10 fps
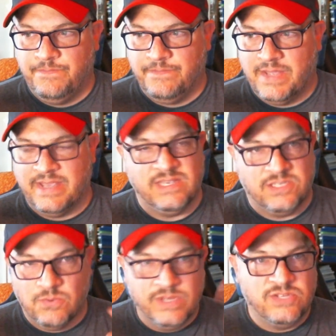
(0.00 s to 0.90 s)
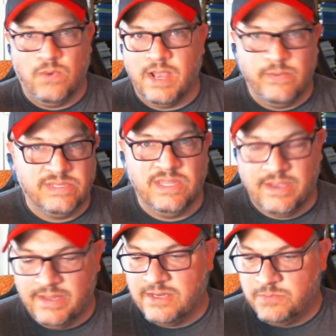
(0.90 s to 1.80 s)
I guess the reason why I was
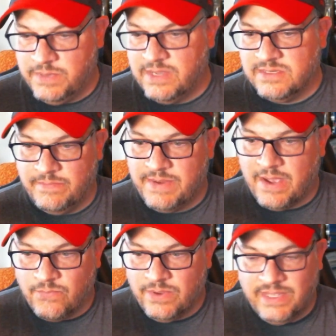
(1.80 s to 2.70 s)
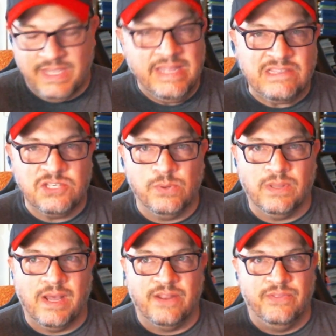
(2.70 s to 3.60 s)
thinking that is because I'm not really into a
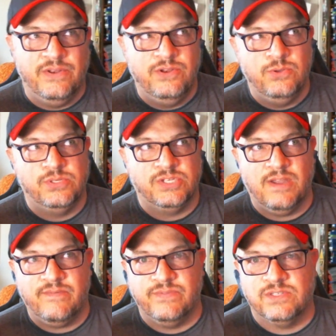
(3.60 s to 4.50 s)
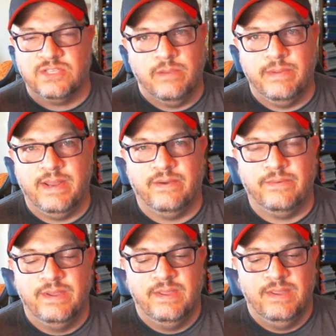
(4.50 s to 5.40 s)
lot of the new stuff that's coming out.
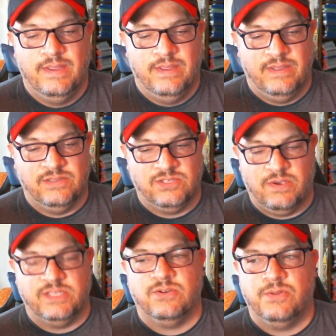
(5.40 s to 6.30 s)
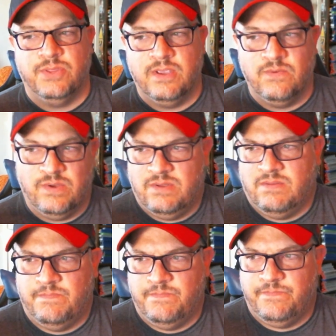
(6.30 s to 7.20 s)
And so I started thinking, well,
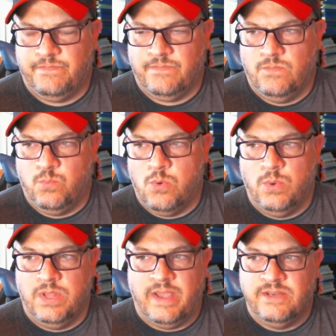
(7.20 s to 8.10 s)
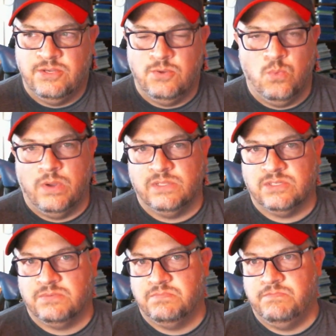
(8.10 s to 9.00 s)
what will I do
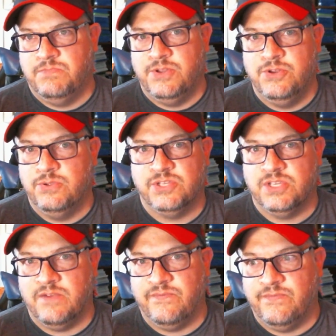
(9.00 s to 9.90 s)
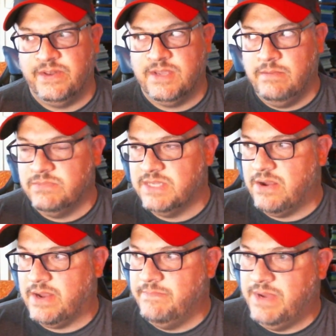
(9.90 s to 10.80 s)
once the new stuff that comes
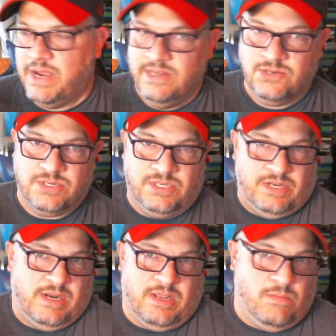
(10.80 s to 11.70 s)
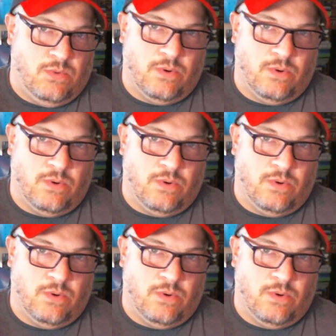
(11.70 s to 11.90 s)
out I'm not interested in anymore,